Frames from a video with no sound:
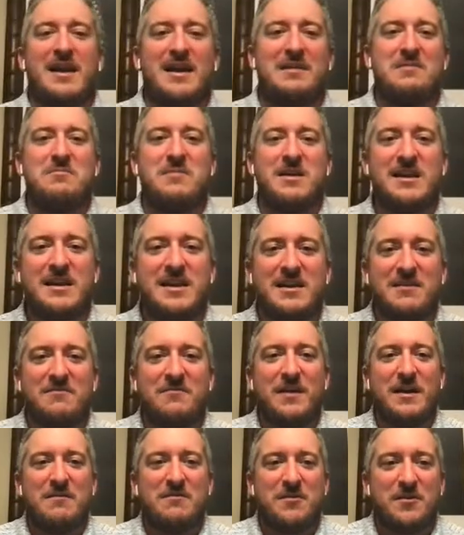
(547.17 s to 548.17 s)
I got a meeting
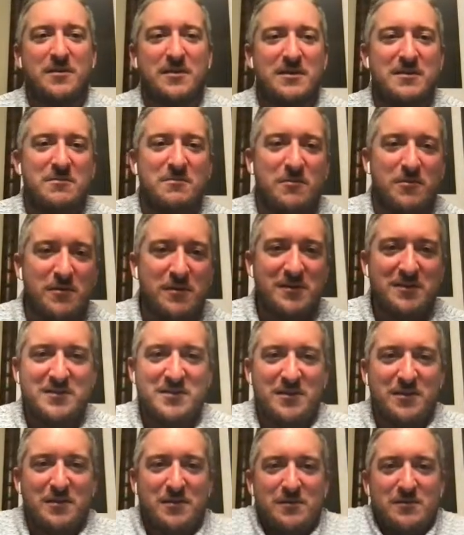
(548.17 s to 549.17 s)
at 5:30 in the morning
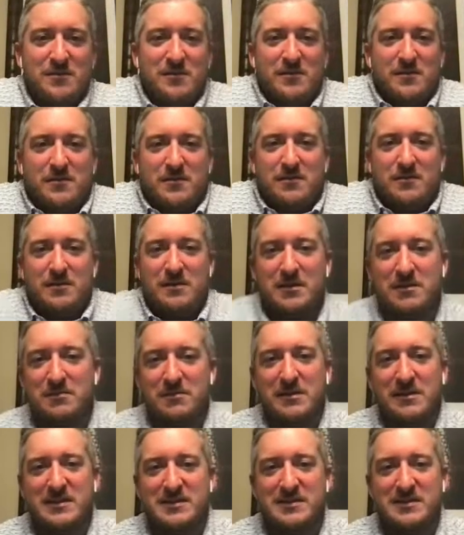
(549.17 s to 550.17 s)
too. Oh,
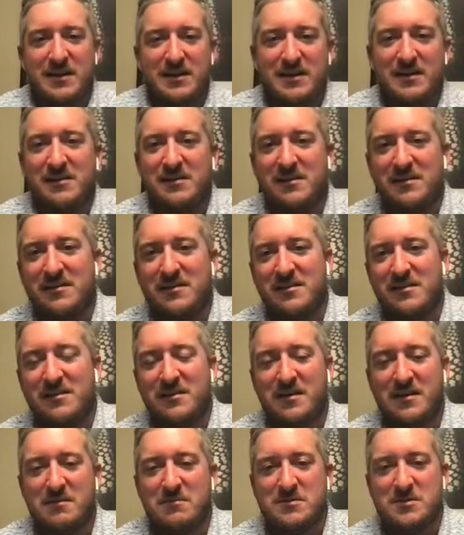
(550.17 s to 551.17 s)
I'm excited.
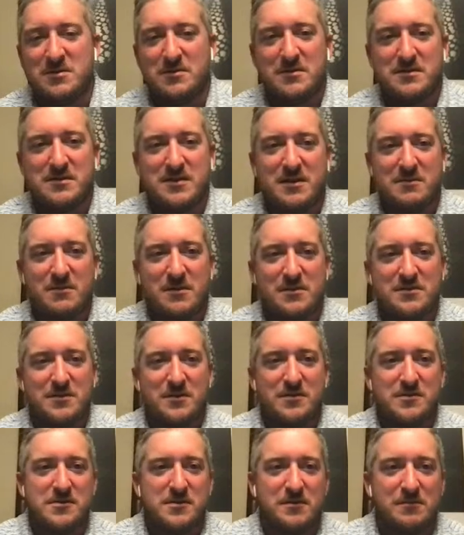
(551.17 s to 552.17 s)
I'm so excited about
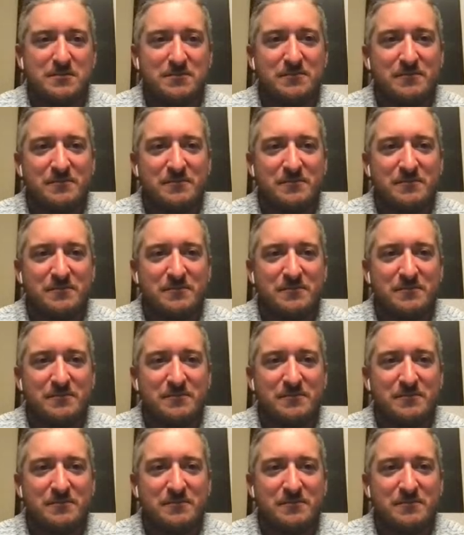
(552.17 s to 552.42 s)
StarShip.